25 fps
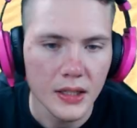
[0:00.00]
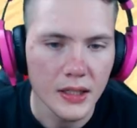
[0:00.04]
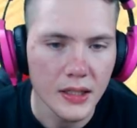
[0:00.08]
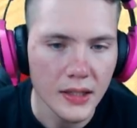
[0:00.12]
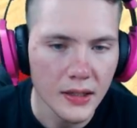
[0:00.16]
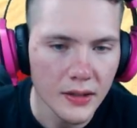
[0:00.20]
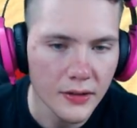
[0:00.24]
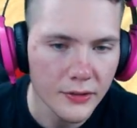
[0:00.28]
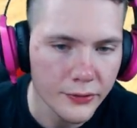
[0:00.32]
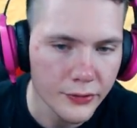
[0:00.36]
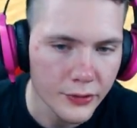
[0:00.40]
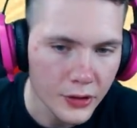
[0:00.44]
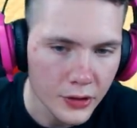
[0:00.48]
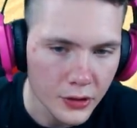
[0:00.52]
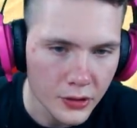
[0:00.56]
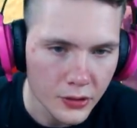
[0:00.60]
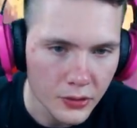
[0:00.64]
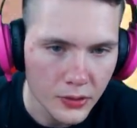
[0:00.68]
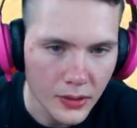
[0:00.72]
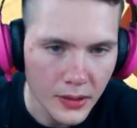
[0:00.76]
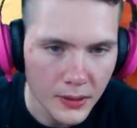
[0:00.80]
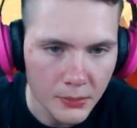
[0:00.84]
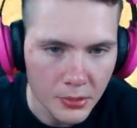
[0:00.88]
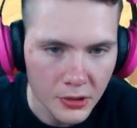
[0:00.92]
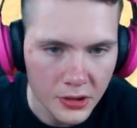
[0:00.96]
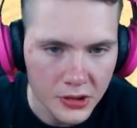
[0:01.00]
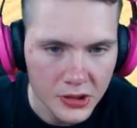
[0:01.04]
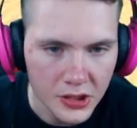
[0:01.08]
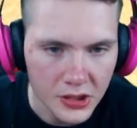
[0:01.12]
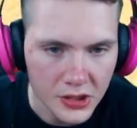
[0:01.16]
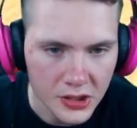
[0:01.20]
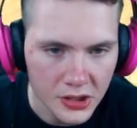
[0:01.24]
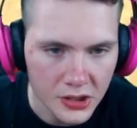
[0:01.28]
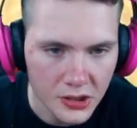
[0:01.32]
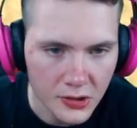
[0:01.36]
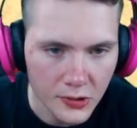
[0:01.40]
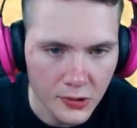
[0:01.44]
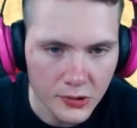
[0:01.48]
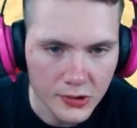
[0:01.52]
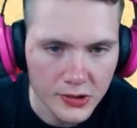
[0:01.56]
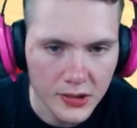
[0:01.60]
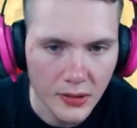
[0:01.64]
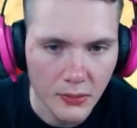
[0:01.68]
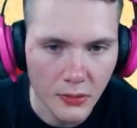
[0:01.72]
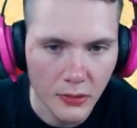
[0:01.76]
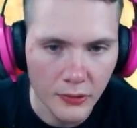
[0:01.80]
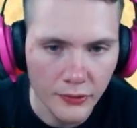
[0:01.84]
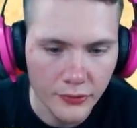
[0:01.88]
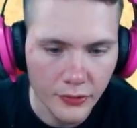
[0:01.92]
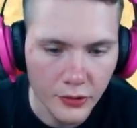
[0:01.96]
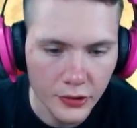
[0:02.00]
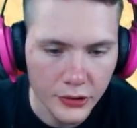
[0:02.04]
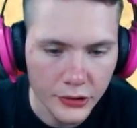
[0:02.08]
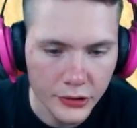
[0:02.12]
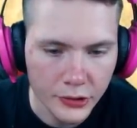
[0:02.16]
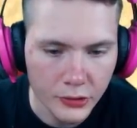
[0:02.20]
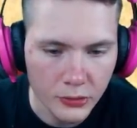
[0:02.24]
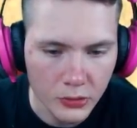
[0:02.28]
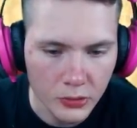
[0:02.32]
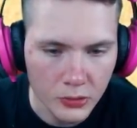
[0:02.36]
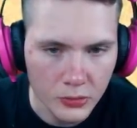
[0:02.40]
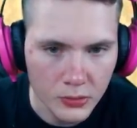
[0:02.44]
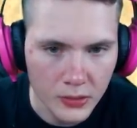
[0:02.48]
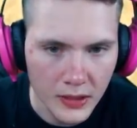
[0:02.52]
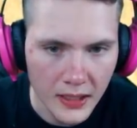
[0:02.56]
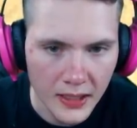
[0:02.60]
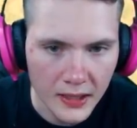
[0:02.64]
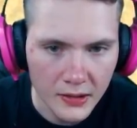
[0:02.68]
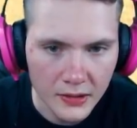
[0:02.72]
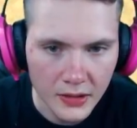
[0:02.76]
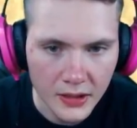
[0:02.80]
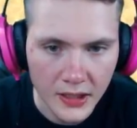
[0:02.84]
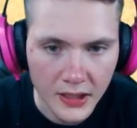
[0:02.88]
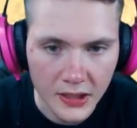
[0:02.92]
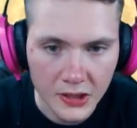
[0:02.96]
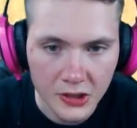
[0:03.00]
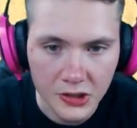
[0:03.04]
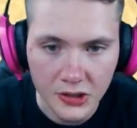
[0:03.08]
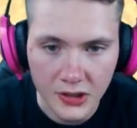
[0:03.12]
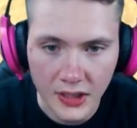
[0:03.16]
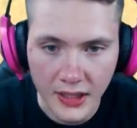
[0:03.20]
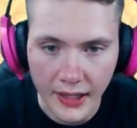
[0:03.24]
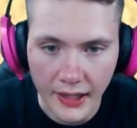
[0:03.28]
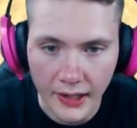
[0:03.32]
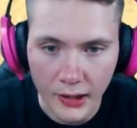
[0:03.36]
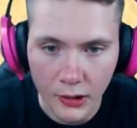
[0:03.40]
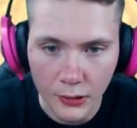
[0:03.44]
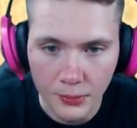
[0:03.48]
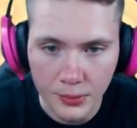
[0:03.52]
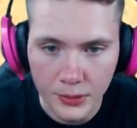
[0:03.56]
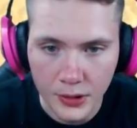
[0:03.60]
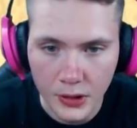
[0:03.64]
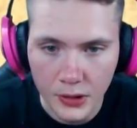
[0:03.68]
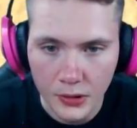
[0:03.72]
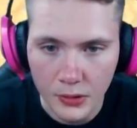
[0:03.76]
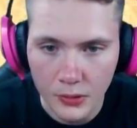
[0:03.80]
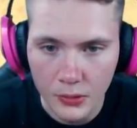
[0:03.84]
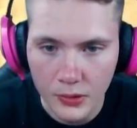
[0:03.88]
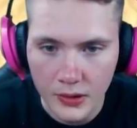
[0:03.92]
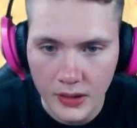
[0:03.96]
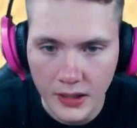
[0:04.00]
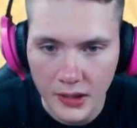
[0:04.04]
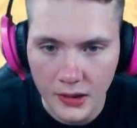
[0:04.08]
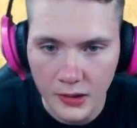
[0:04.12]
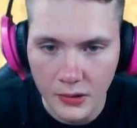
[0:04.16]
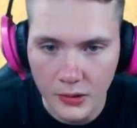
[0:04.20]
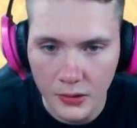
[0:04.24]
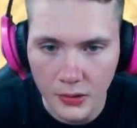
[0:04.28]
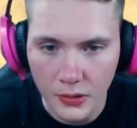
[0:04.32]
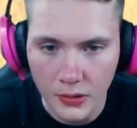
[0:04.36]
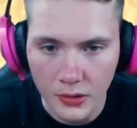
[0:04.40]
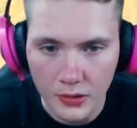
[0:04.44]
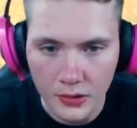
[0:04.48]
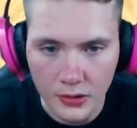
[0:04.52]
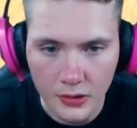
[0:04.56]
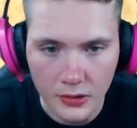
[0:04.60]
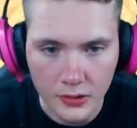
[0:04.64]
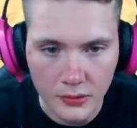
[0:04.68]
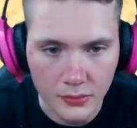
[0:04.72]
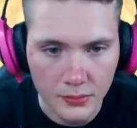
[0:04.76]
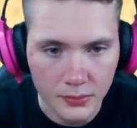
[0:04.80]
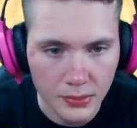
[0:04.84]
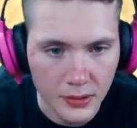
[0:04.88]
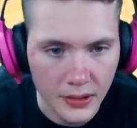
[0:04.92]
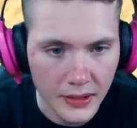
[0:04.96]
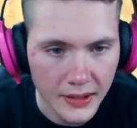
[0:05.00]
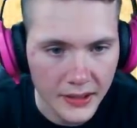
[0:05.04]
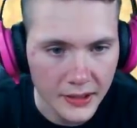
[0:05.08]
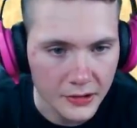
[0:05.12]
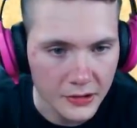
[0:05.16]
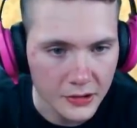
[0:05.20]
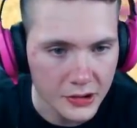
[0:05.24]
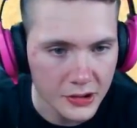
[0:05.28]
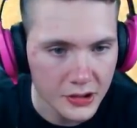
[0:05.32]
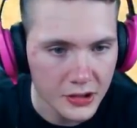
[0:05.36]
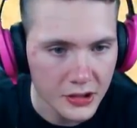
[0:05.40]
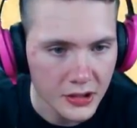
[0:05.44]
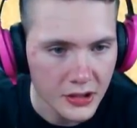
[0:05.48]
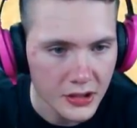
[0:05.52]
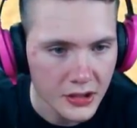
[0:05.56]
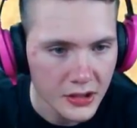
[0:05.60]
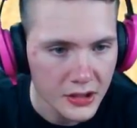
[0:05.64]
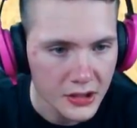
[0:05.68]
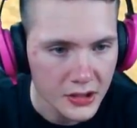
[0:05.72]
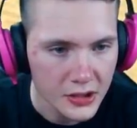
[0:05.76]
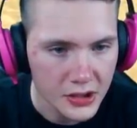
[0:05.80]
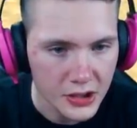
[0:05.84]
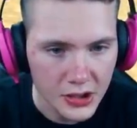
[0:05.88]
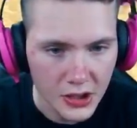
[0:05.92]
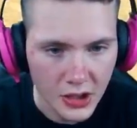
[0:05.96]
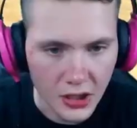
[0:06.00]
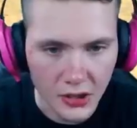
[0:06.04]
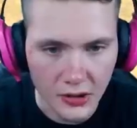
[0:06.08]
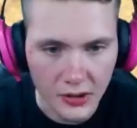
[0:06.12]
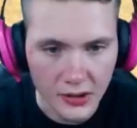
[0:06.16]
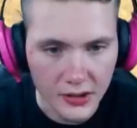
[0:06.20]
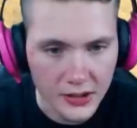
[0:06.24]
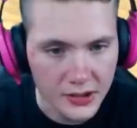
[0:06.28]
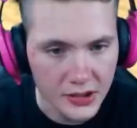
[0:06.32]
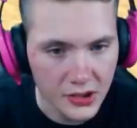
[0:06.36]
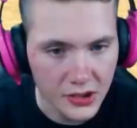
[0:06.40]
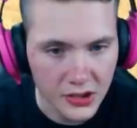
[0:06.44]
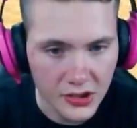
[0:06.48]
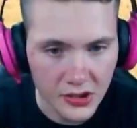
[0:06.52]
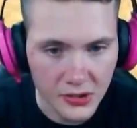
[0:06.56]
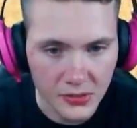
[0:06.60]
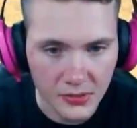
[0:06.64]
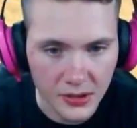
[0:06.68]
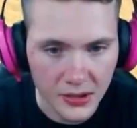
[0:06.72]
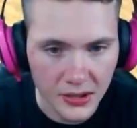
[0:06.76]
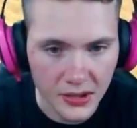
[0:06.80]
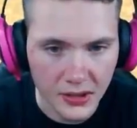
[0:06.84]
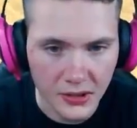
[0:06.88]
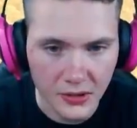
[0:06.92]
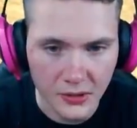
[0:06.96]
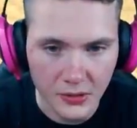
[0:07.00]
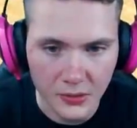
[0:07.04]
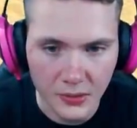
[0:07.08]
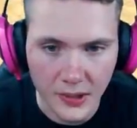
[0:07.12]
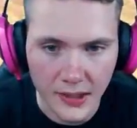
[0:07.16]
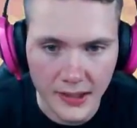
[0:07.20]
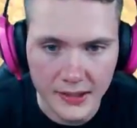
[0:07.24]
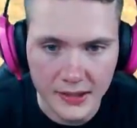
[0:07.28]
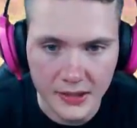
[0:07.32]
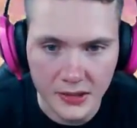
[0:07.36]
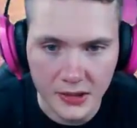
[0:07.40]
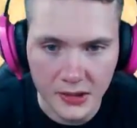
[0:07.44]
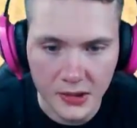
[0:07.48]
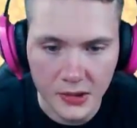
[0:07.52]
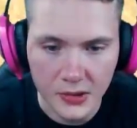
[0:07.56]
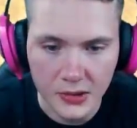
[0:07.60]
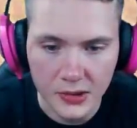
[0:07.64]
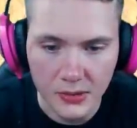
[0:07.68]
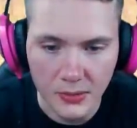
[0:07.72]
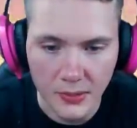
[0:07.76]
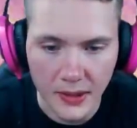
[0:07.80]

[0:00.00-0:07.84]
give you a bunch of skulls that will follow you around and actually help you kill other players. So it's just a really good way to deal some